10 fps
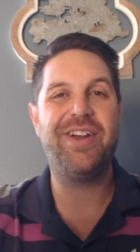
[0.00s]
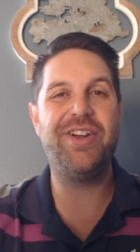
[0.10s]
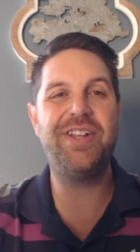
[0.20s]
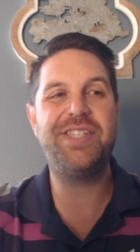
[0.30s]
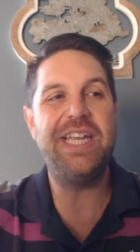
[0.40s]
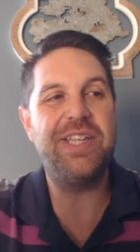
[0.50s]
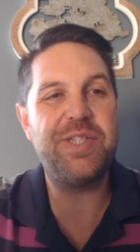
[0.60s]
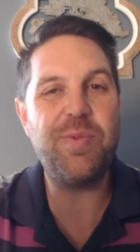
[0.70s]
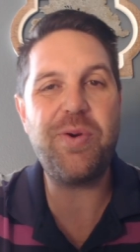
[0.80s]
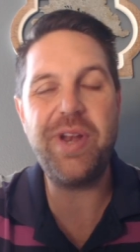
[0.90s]
Good to see you
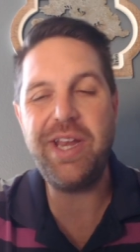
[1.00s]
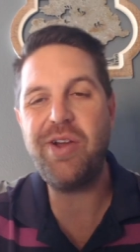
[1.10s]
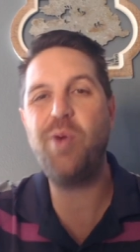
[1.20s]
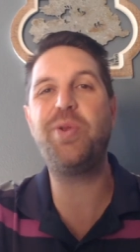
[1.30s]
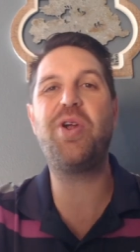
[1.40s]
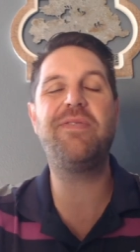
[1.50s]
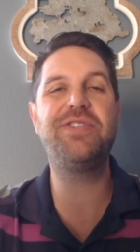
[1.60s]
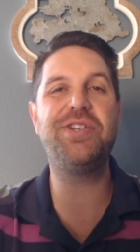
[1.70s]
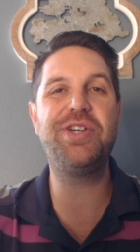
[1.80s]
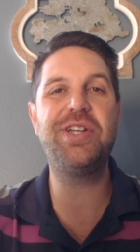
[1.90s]
this morning. Hope you're off
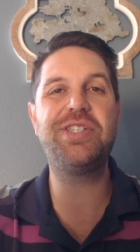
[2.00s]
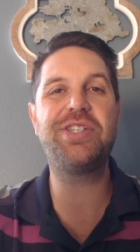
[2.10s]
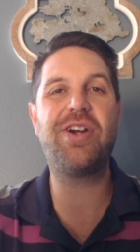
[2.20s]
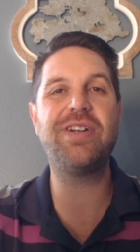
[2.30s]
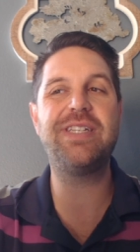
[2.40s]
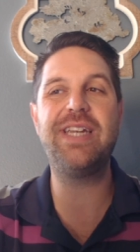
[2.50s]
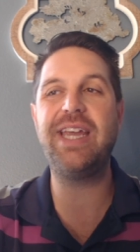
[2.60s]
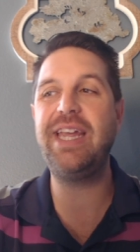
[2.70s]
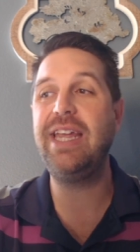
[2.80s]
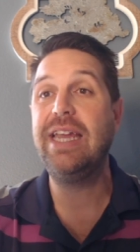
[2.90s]
to a good start
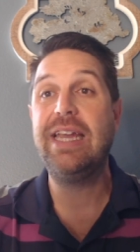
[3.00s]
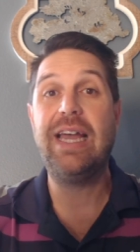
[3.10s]
today.